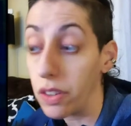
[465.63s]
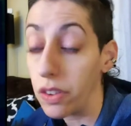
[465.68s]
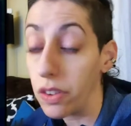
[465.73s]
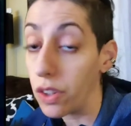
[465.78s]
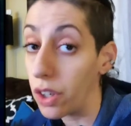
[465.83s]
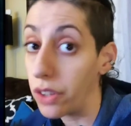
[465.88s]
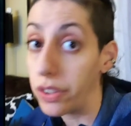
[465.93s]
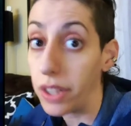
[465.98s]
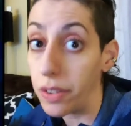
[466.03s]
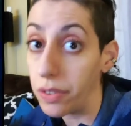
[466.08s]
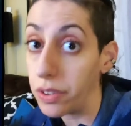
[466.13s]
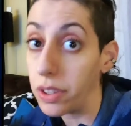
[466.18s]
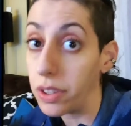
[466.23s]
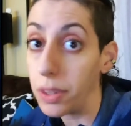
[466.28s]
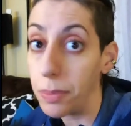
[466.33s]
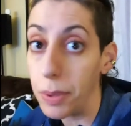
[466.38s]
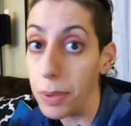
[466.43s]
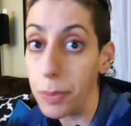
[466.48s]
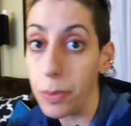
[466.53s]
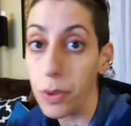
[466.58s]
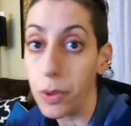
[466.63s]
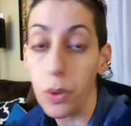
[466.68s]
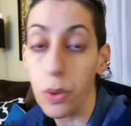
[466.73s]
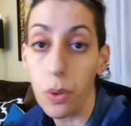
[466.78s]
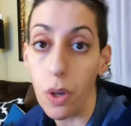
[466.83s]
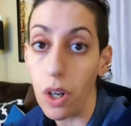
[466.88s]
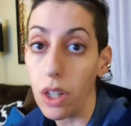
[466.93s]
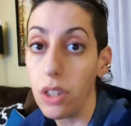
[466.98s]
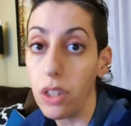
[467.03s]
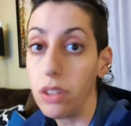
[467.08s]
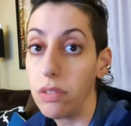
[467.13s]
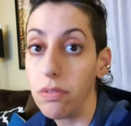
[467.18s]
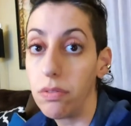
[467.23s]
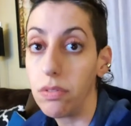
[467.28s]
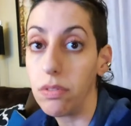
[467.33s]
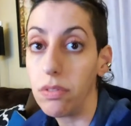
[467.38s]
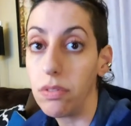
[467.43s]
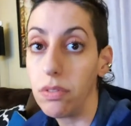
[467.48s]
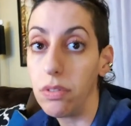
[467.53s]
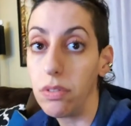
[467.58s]
there are definitely people who are
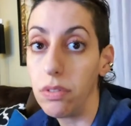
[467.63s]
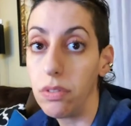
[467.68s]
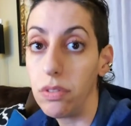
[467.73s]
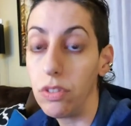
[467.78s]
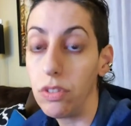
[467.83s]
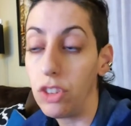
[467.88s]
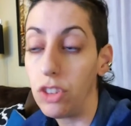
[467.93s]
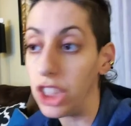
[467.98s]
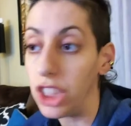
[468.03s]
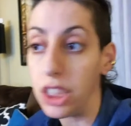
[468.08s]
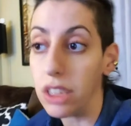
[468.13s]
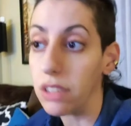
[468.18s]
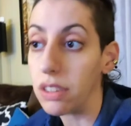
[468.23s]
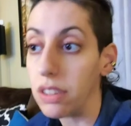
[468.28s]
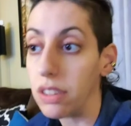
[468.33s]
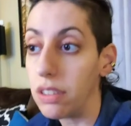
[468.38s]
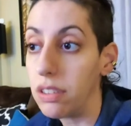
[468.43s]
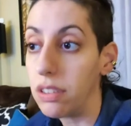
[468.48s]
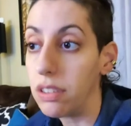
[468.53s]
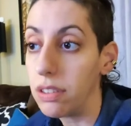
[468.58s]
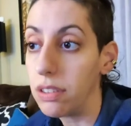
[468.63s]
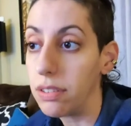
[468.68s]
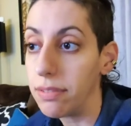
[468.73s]
geniuses.